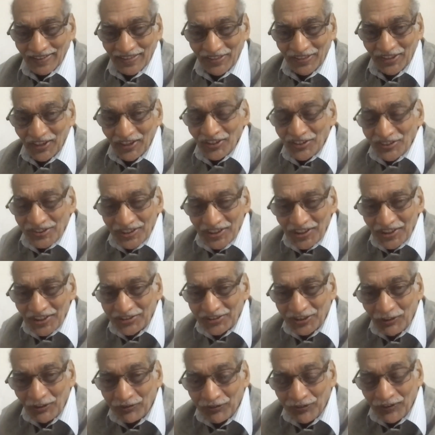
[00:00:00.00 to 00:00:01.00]
This is
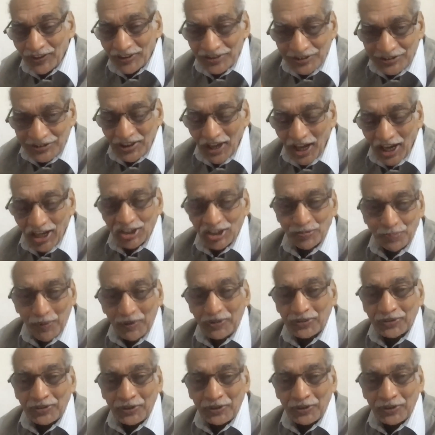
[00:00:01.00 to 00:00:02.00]
the first
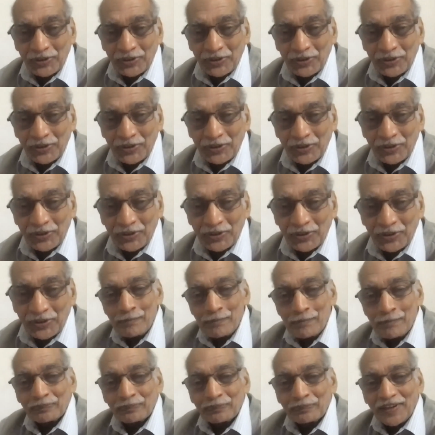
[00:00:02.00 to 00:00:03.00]
aspect of
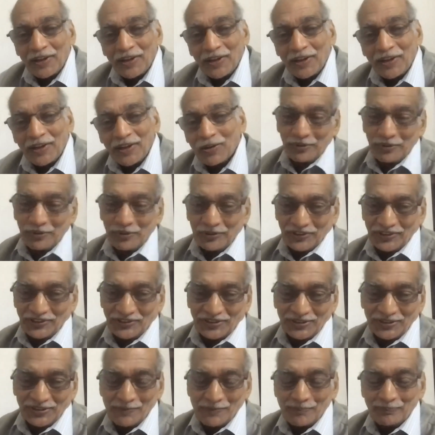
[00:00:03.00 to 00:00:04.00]
a
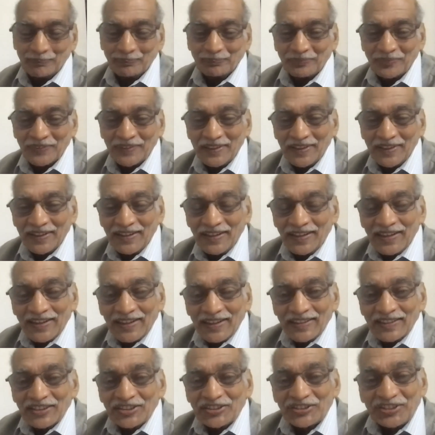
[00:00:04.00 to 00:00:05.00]
competence.
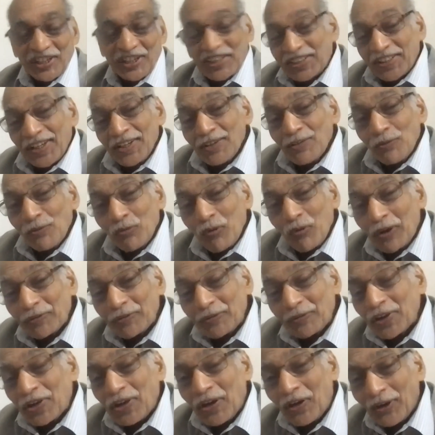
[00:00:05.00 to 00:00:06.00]
Second, what
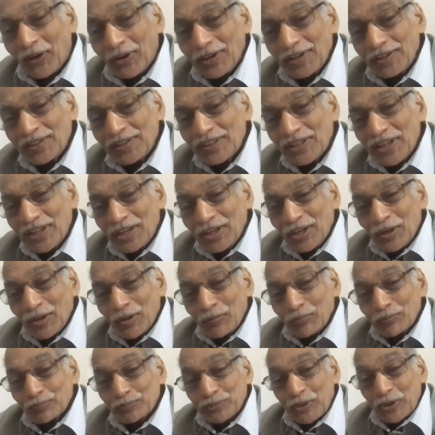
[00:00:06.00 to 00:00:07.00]
we call
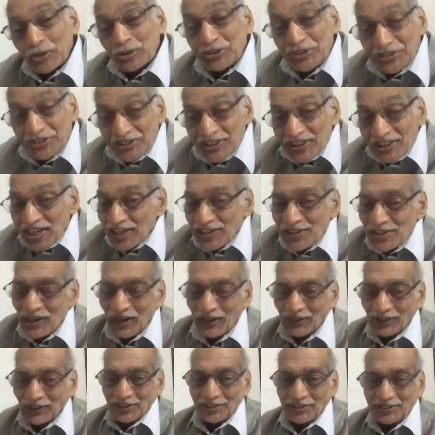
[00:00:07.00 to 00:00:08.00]
procedural
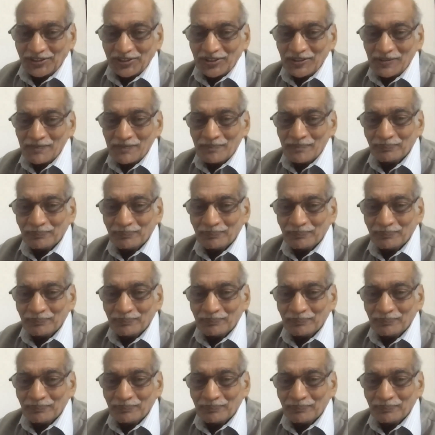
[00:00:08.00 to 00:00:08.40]
knowledge.